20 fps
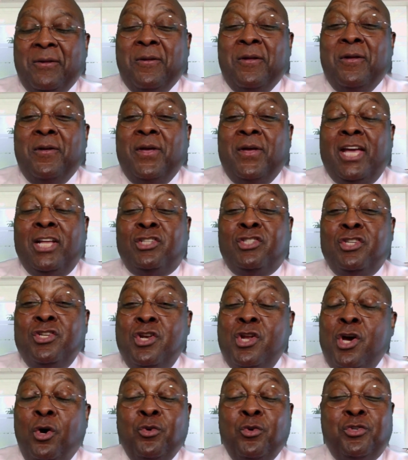It's
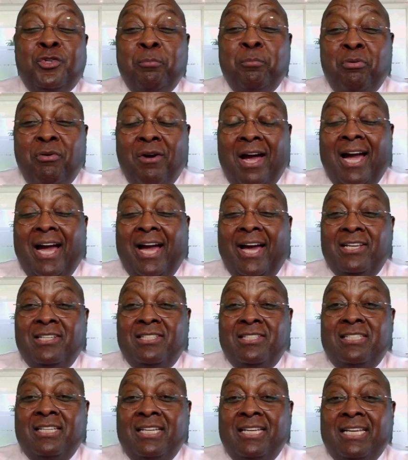no
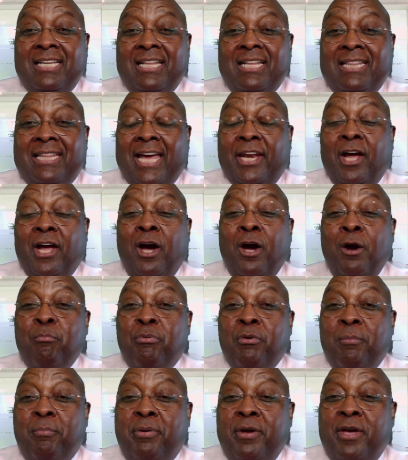surprise that
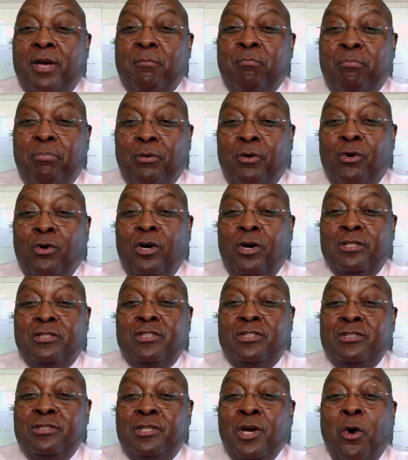unprepared boards
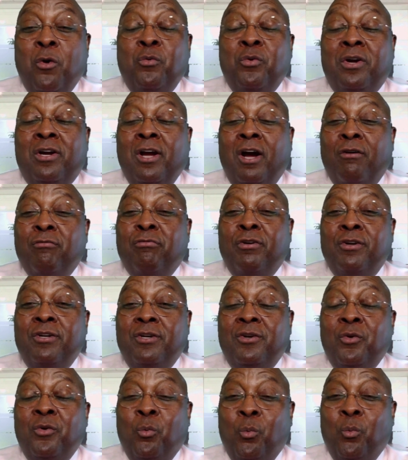don't
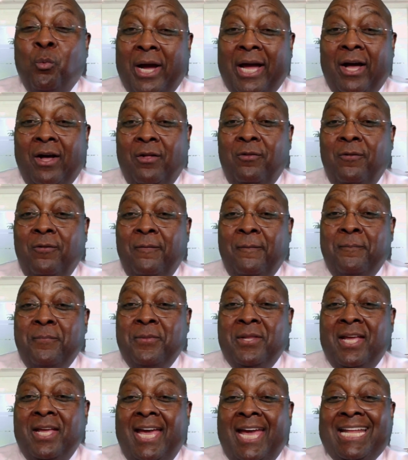govern well.
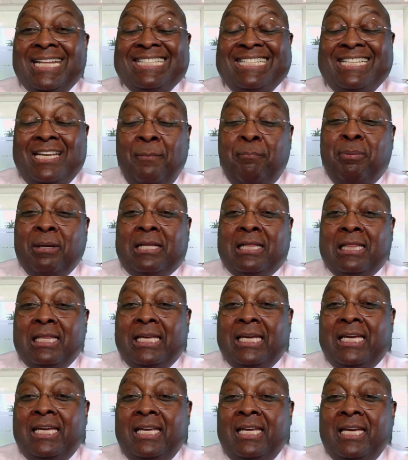And
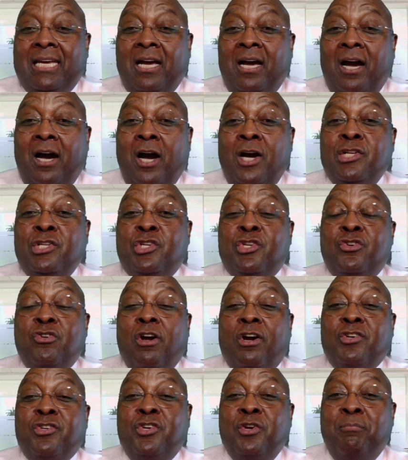typically,
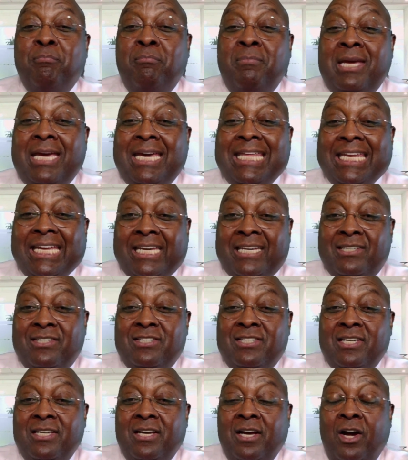unstructured
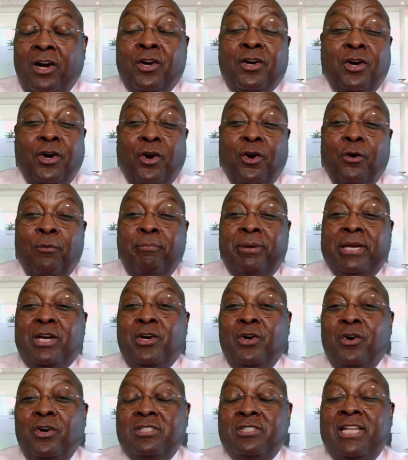meetings occur
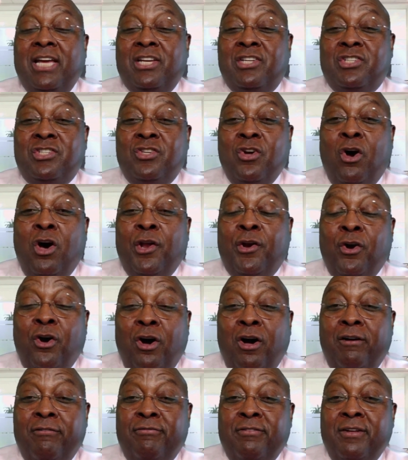because they start
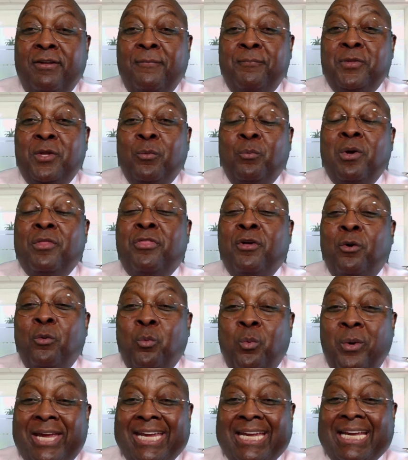off with a
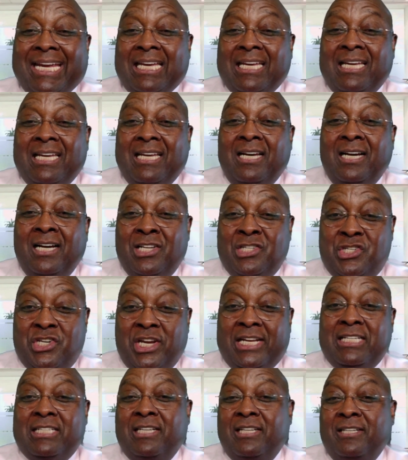weak
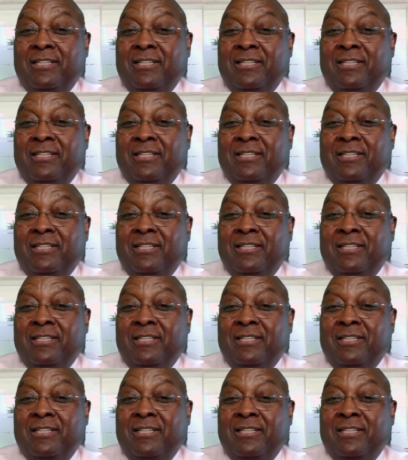agenda.